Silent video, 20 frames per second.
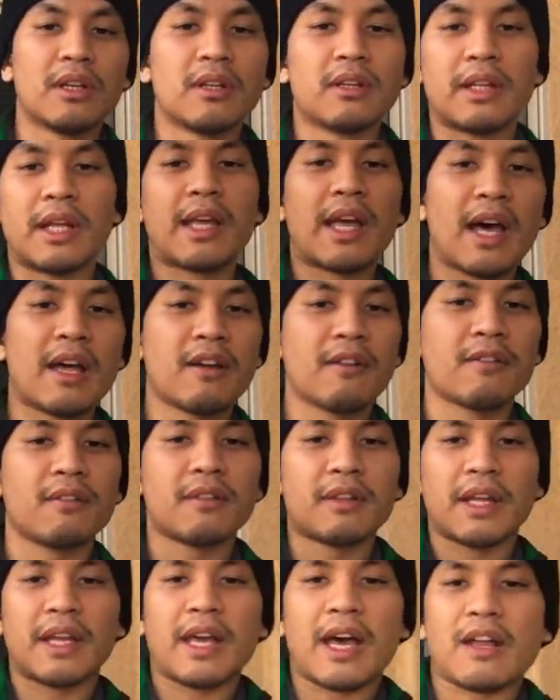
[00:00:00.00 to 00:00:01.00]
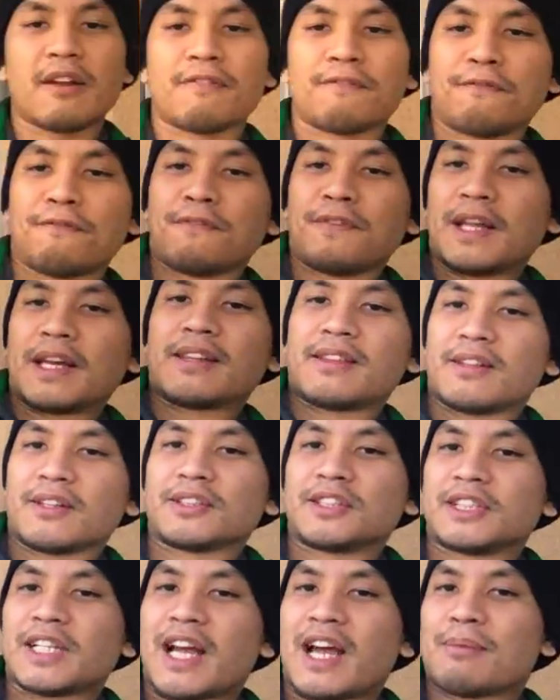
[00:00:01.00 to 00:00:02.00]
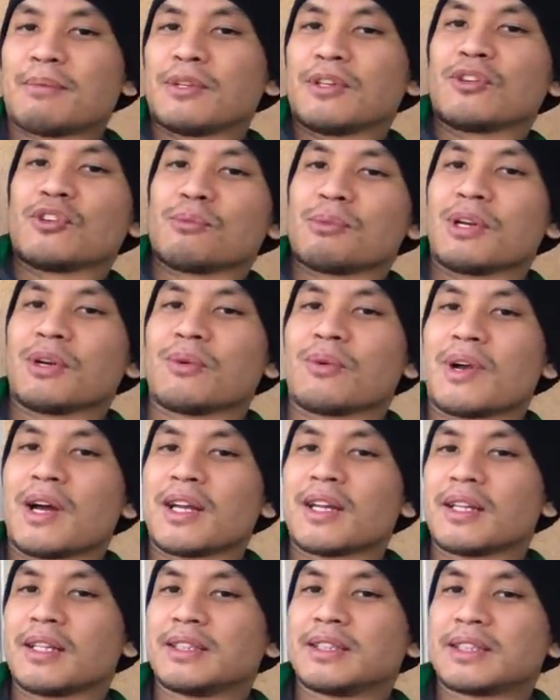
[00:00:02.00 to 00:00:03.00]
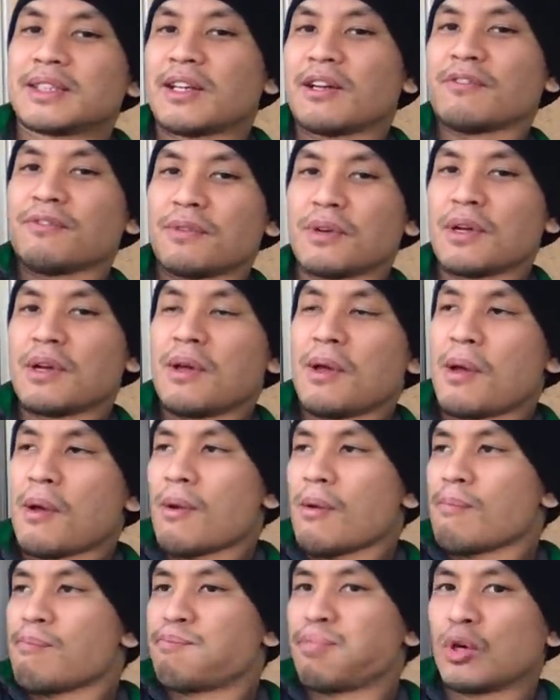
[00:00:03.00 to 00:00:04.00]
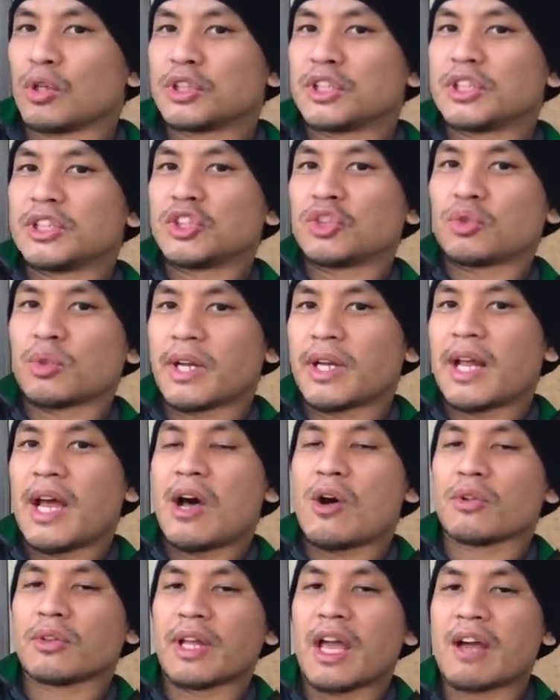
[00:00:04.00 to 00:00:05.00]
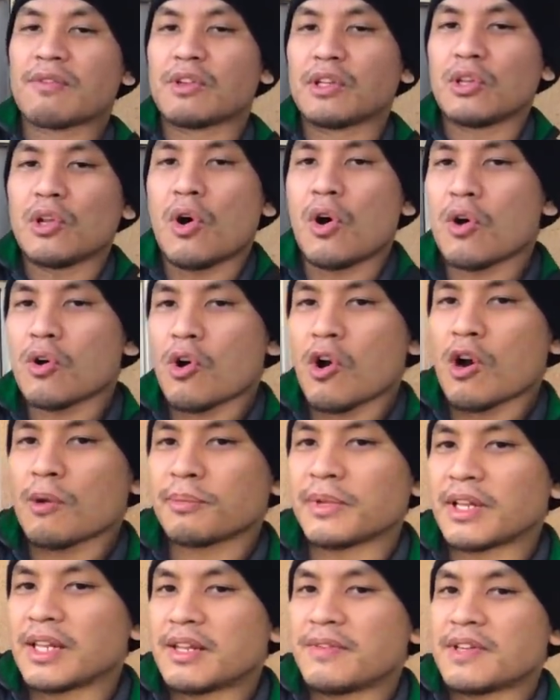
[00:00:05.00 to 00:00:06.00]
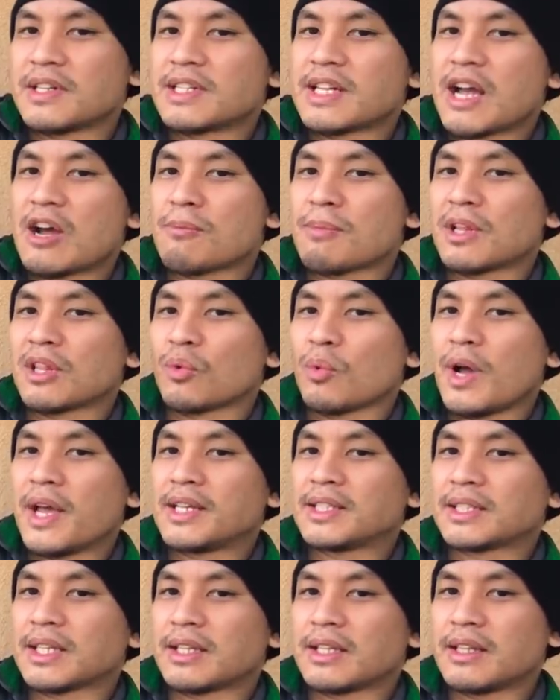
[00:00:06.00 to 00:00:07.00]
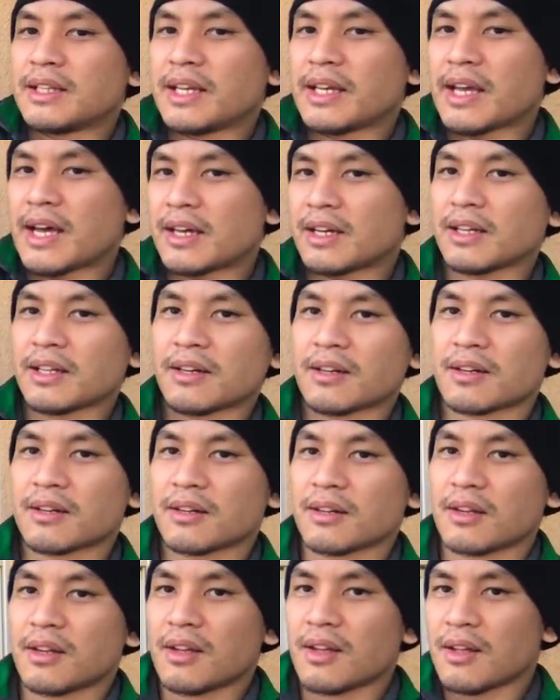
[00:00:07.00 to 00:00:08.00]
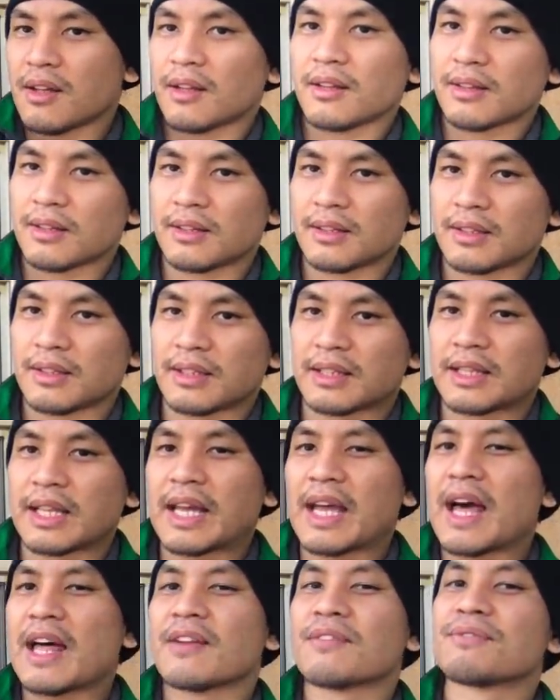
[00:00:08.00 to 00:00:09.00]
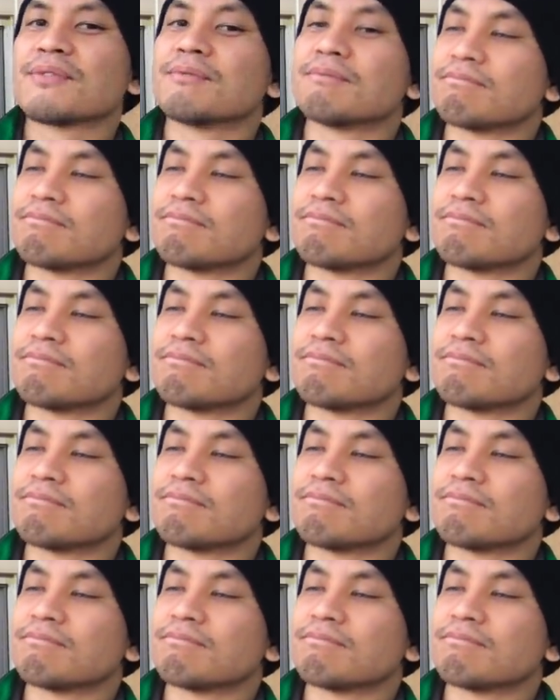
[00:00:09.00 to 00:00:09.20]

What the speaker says: They kind of flick their jab a little bit, right? Instead of pushing straight out, they have a long arm. They leave it down by the waist, and then they kind of